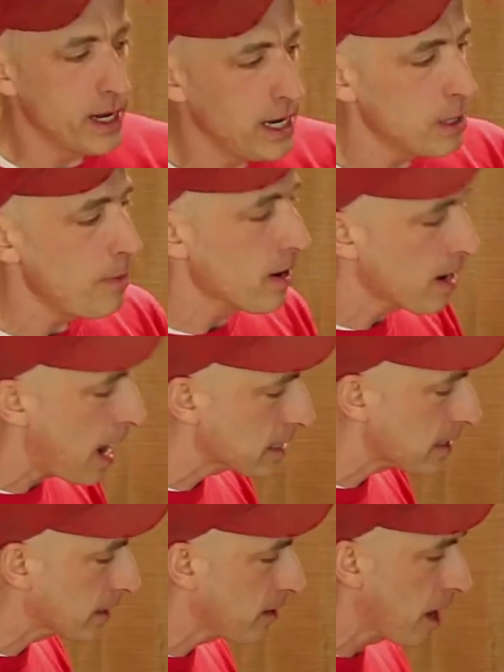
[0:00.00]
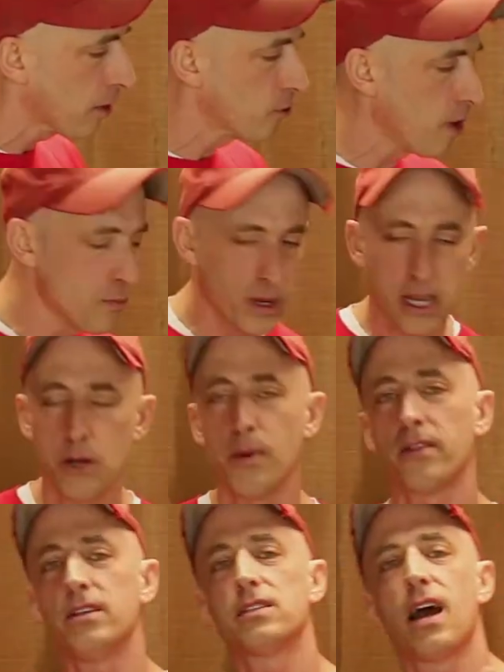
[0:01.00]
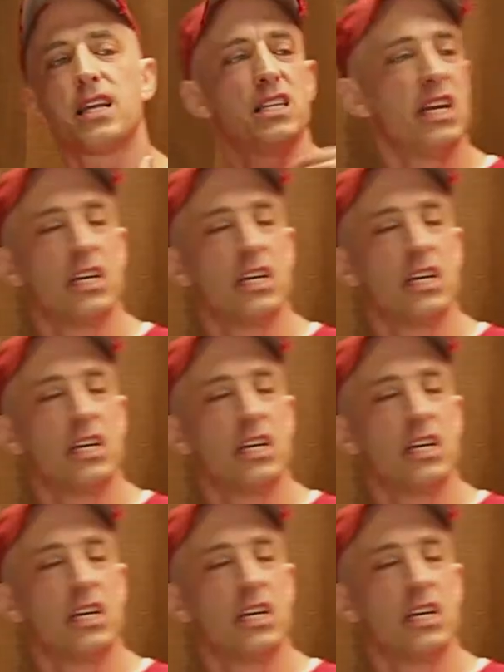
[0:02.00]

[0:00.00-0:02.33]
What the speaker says: we hear about guys like Donald Trump. We hear about these guys in